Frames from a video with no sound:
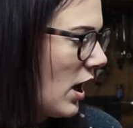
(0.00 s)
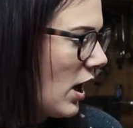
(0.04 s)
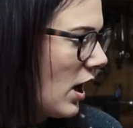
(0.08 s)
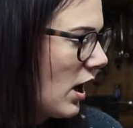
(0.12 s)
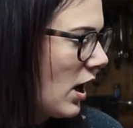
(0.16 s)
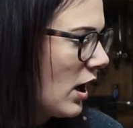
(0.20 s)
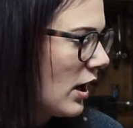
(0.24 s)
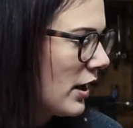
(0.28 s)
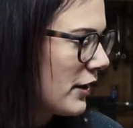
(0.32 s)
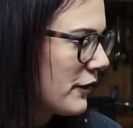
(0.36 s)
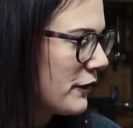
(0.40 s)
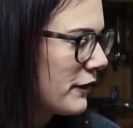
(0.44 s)

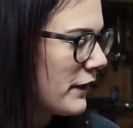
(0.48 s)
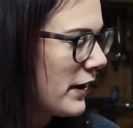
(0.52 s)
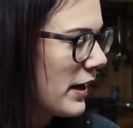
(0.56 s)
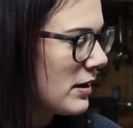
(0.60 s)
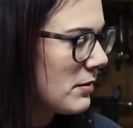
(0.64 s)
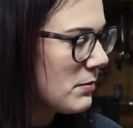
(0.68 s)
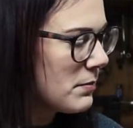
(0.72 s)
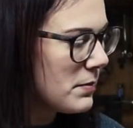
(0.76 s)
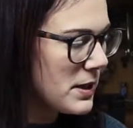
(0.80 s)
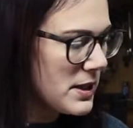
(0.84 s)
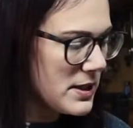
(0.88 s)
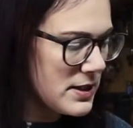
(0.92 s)
Our
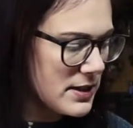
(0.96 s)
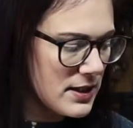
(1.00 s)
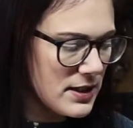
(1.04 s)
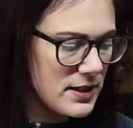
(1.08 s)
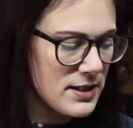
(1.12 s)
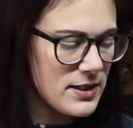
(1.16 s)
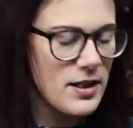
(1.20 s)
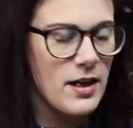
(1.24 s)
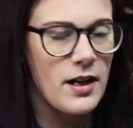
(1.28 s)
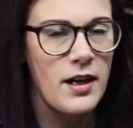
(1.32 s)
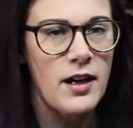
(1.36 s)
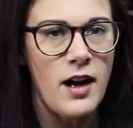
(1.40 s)
frame
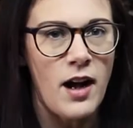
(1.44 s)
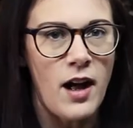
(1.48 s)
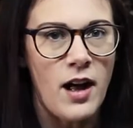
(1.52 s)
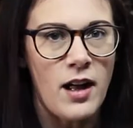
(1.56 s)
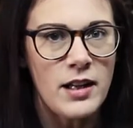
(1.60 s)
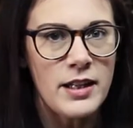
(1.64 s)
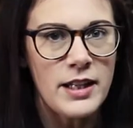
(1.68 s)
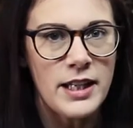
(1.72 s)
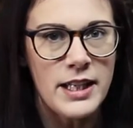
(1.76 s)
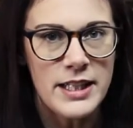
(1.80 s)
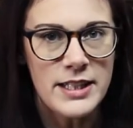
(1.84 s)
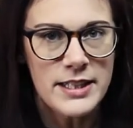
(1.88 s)
pieces are
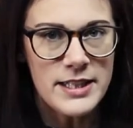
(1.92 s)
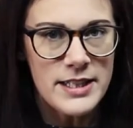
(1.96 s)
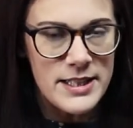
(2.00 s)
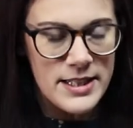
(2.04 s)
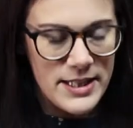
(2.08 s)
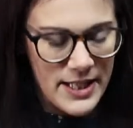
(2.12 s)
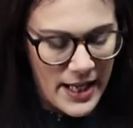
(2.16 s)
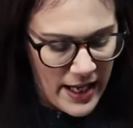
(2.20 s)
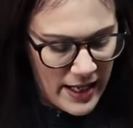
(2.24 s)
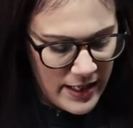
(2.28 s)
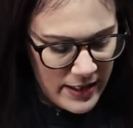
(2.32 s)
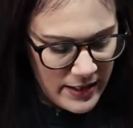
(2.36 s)
all
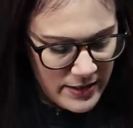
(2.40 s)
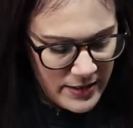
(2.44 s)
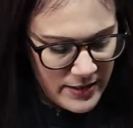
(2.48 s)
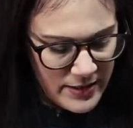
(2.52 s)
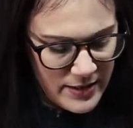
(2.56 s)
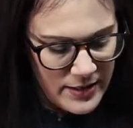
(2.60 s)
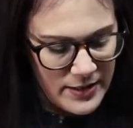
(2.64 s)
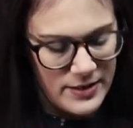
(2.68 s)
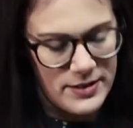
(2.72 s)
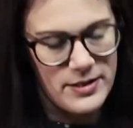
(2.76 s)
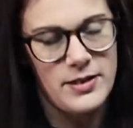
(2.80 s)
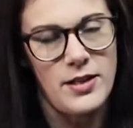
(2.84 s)
inset,
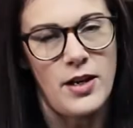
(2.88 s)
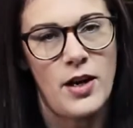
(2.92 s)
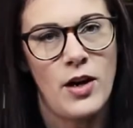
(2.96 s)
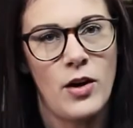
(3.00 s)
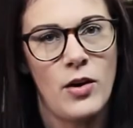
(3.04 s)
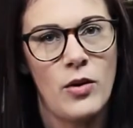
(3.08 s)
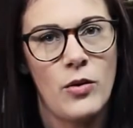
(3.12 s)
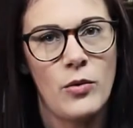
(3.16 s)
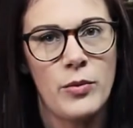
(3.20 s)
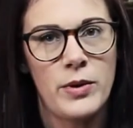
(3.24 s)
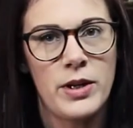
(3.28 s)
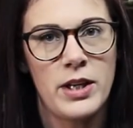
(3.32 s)

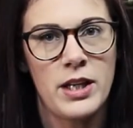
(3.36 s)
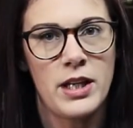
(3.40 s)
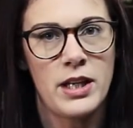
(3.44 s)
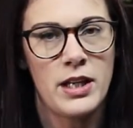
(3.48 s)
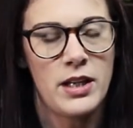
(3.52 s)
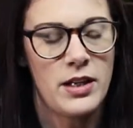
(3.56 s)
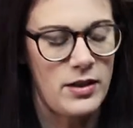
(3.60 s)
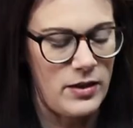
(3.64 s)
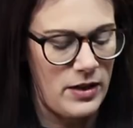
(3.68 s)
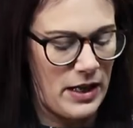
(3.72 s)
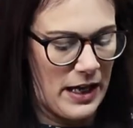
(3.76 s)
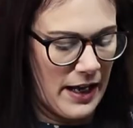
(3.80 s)
so
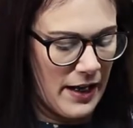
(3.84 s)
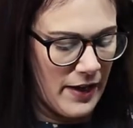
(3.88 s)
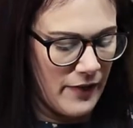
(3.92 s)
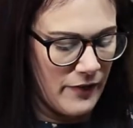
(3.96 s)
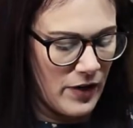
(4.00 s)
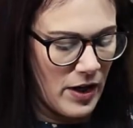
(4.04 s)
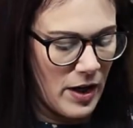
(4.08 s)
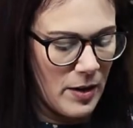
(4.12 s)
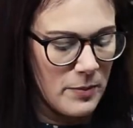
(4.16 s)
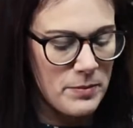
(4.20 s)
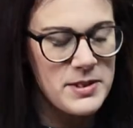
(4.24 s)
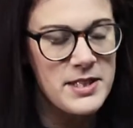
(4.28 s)
we have
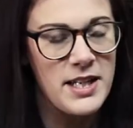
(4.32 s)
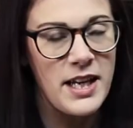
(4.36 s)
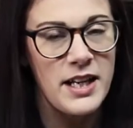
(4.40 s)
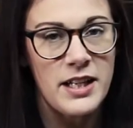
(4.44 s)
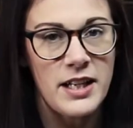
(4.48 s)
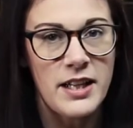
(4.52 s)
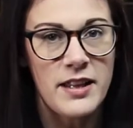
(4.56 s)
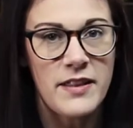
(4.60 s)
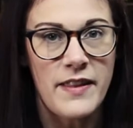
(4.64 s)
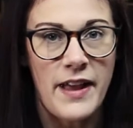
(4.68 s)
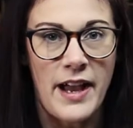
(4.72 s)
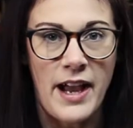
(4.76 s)

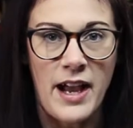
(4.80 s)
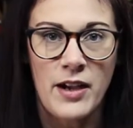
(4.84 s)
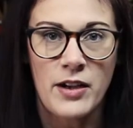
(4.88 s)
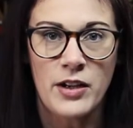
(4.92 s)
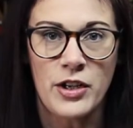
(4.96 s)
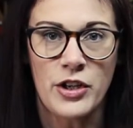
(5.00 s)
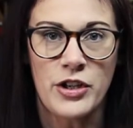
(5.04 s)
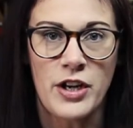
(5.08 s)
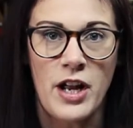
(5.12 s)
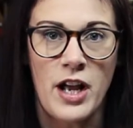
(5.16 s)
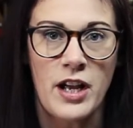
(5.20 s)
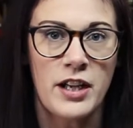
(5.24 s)
updated that.
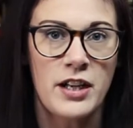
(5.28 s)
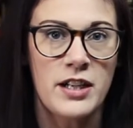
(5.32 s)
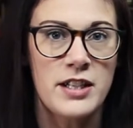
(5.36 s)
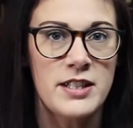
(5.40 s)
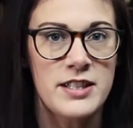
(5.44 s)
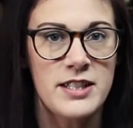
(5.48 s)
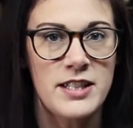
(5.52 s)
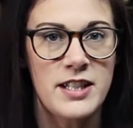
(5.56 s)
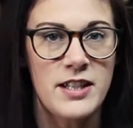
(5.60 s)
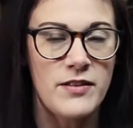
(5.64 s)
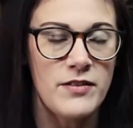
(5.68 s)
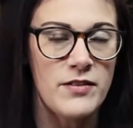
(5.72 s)
You're not going
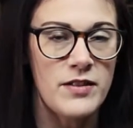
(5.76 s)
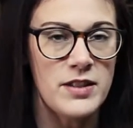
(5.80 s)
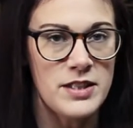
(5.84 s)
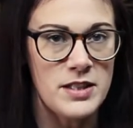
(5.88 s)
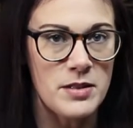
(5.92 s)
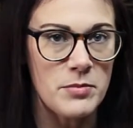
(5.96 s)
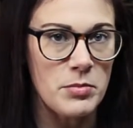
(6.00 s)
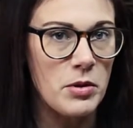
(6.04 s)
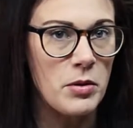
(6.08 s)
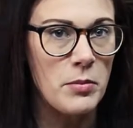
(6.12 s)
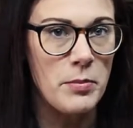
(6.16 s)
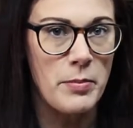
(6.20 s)
to see a
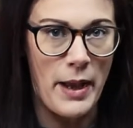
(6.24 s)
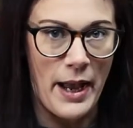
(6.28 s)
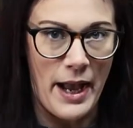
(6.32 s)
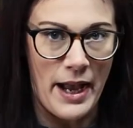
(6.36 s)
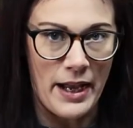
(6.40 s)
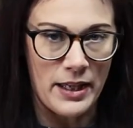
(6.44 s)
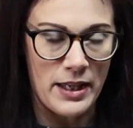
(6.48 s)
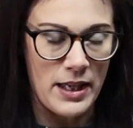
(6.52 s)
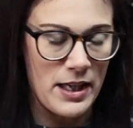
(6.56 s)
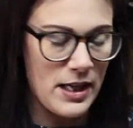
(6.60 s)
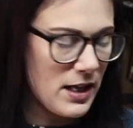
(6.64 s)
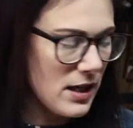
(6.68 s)
visible
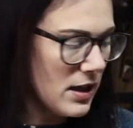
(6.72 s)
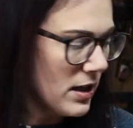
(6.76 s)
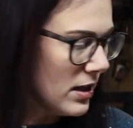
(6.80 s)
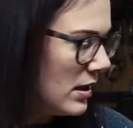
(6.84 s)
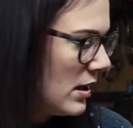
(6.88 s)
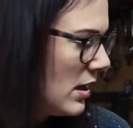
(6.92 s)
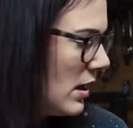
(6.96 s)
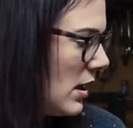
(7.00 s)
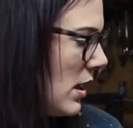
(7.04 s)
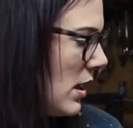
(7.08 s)
backing.